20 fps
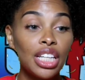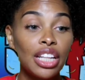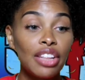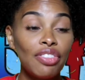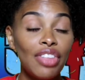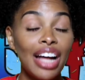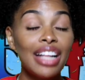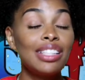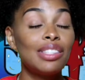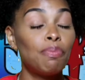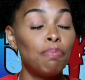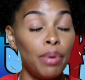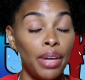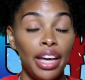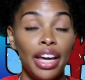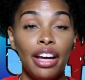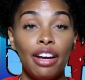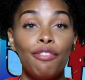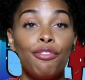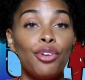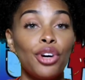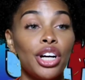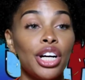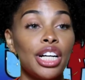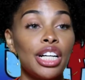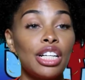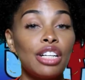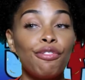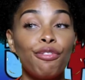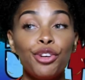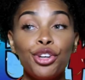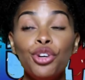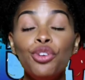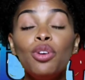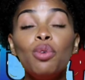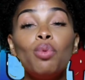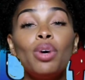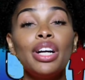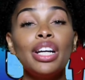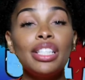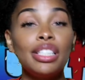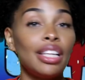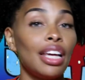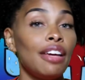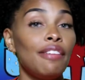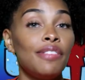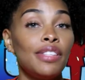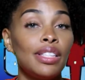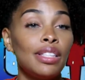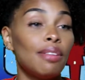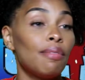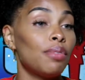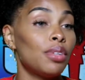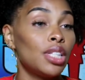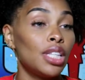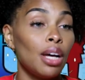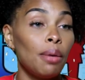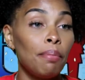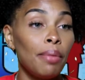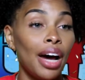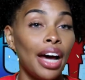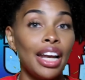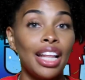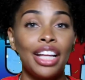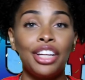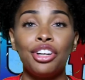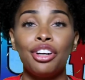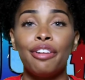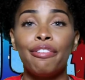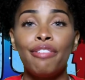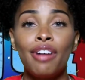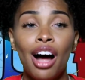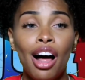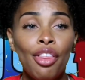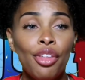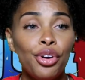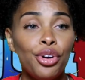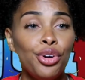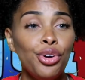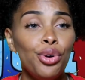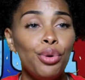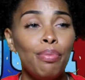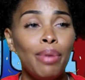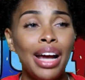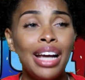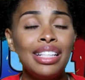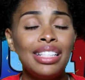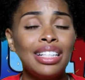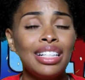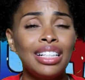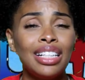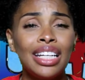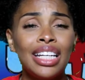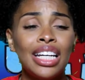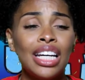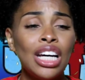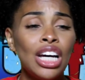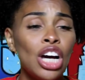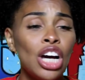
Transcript: that's big. For you to want to save somebody like your father, who basically